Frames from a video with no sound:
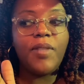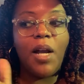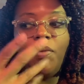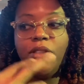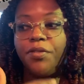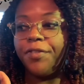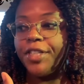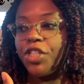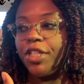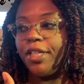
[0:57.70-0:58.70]
I want to
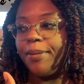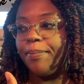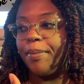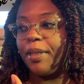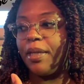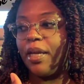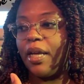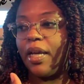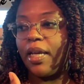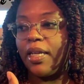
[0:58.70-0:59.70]
freshen up
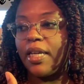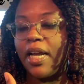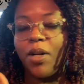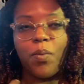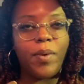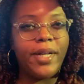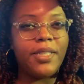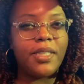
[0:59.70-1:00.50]
and kind of rest